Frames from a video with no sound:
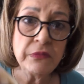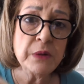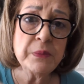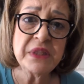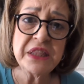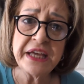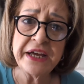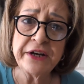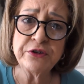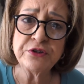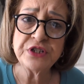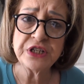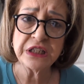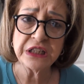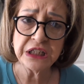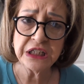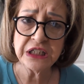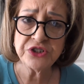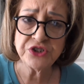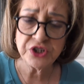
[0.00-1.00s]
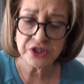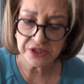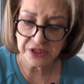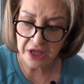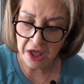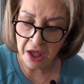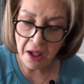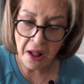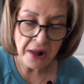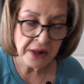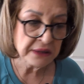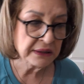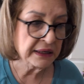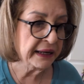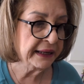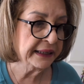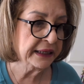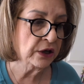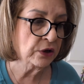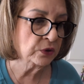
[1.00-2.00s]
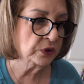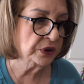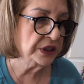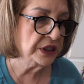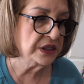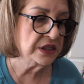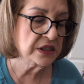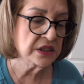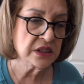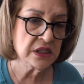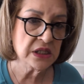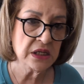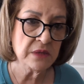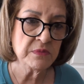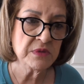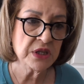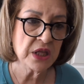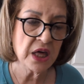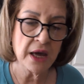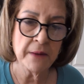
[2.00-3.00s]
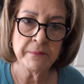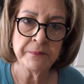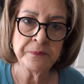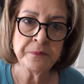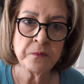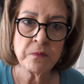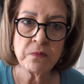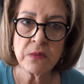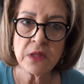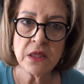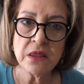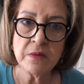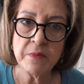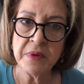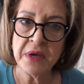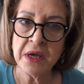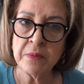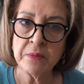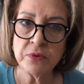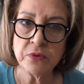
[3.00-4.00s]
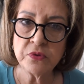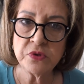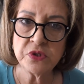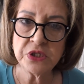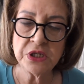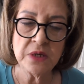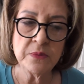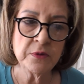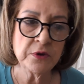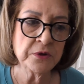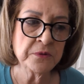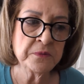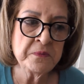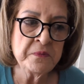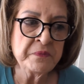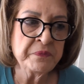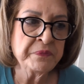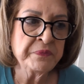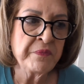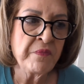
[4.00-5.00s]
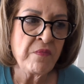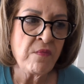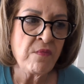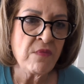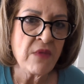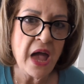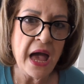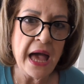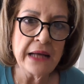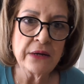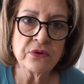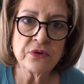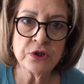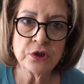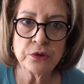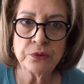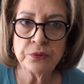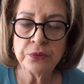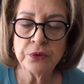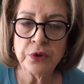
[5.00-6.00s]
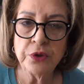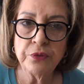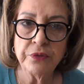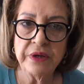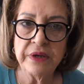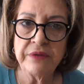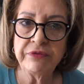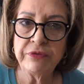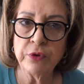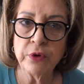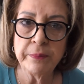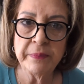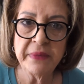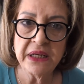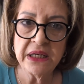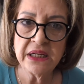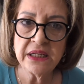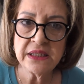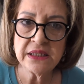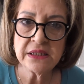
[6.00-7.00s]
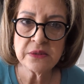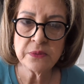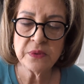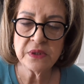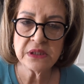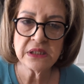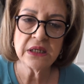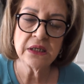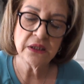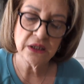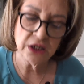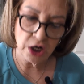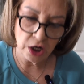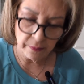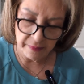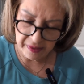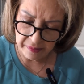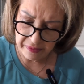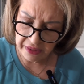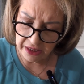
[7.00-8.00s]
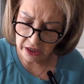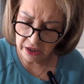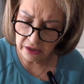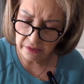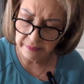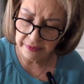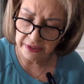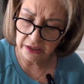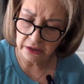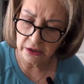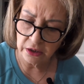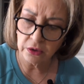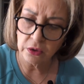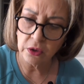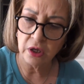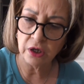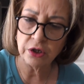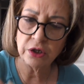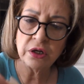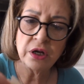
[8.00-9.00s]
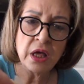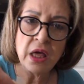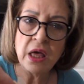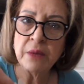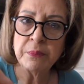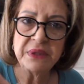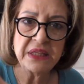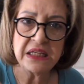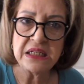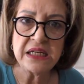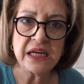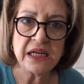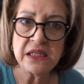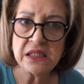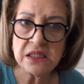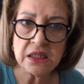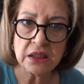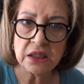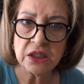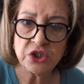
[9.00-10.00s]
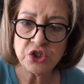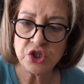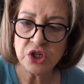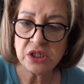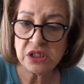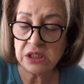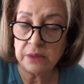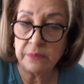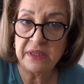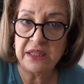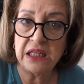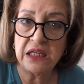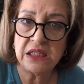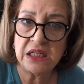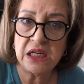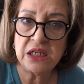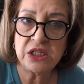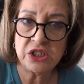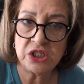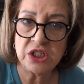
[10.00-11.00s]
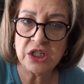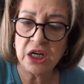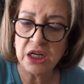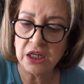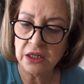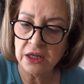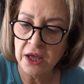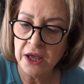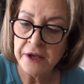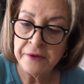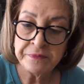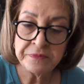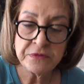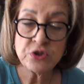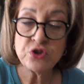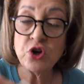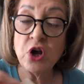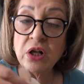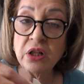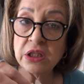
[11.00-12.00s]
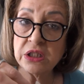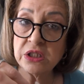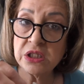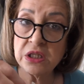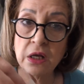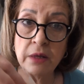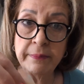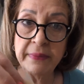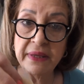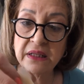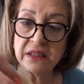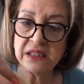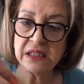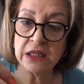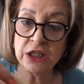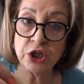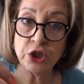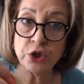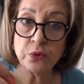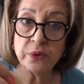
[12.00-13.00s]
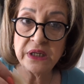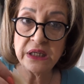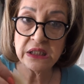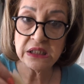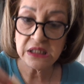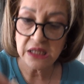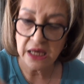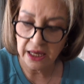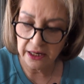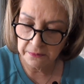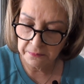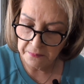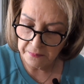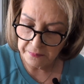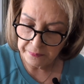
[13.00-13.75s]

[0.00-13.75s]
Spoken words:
But they are delicious. I only steamed them in the bamboo steamer, I don't know, 3-4 minutes. Wasn't, maybe they could have been a little longer. They taste delicious. They taste done. Chocolate's all melted and gooey inside.